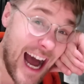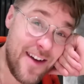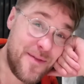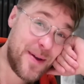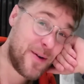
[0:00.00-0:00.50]

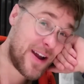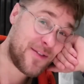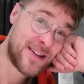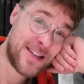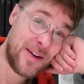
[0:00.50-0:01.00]
I've been awake for
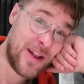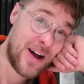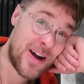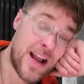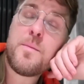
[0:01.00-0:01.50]
so
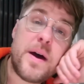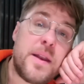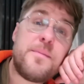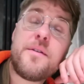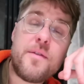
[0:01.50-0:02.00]
long. But
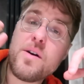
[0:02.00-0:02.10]
before